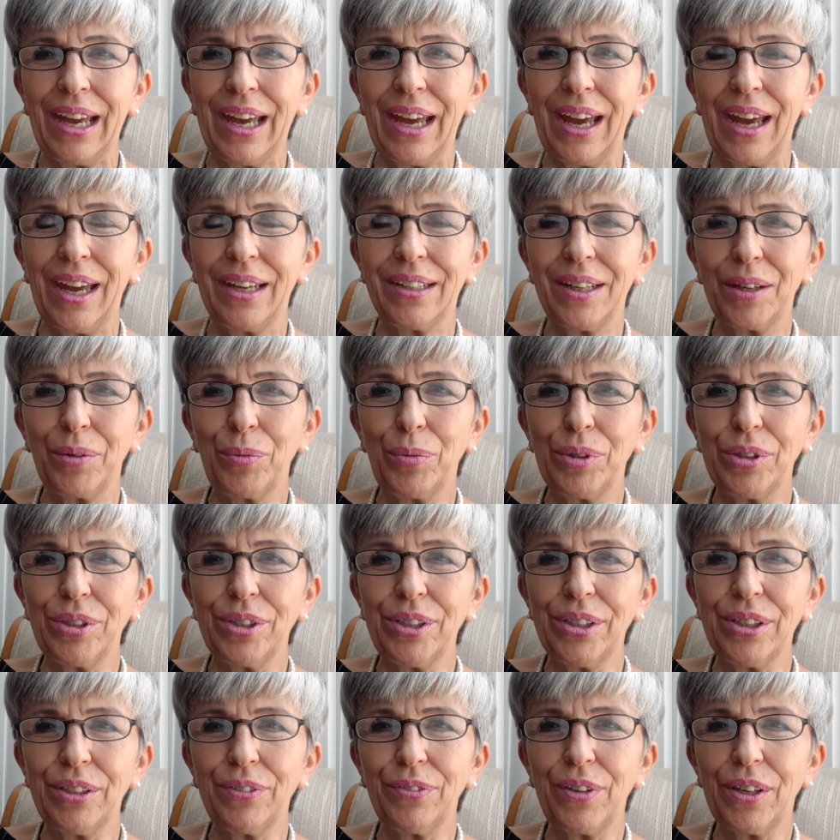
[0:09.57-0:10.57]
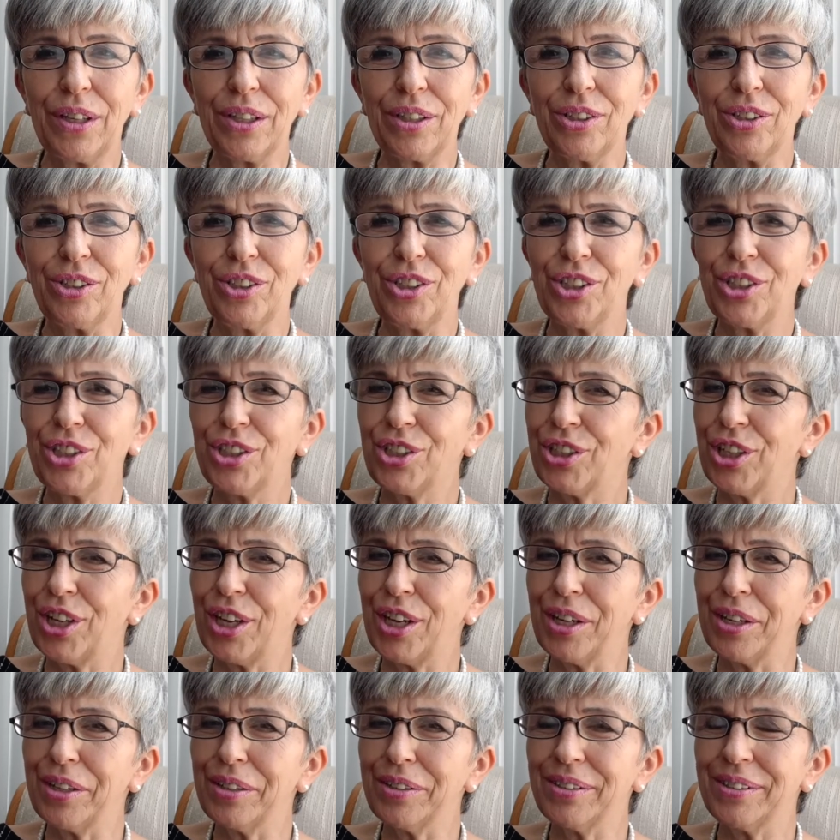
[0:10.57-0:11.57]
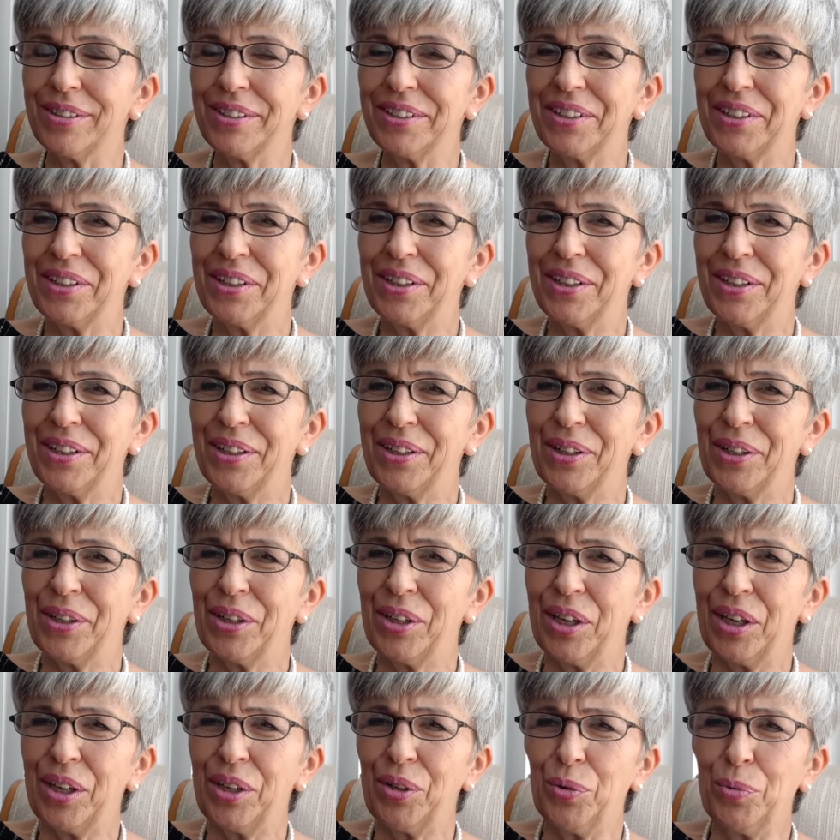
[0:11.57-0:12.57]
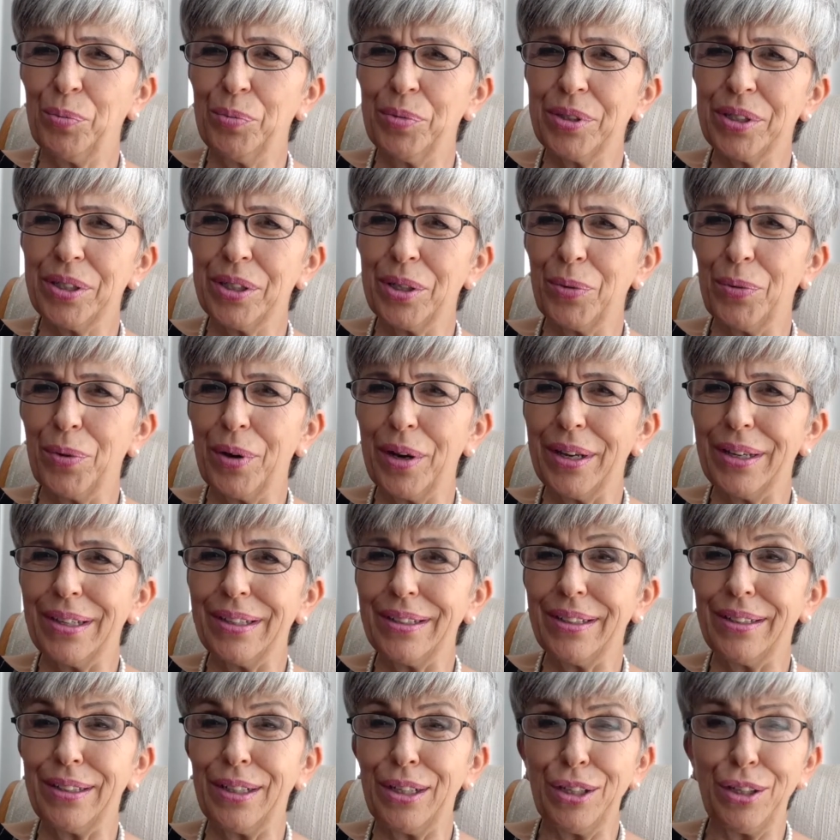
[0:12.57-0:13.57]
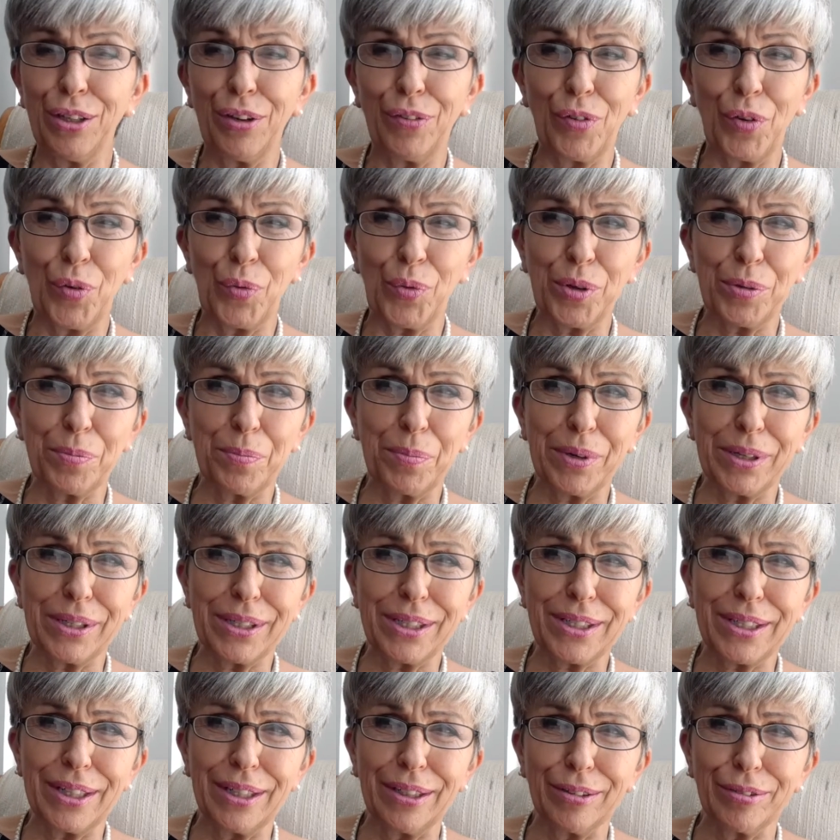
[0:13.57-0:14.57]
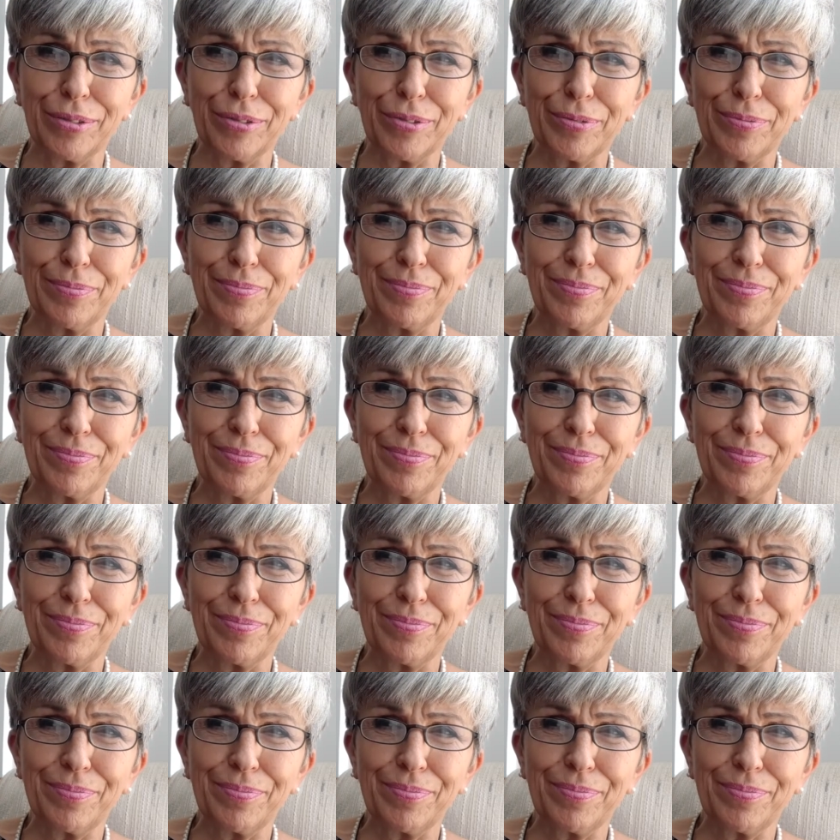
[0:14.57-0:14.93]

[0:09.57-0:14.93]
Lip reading: and I wondered if I could just share, almost in a way, an interview with myself.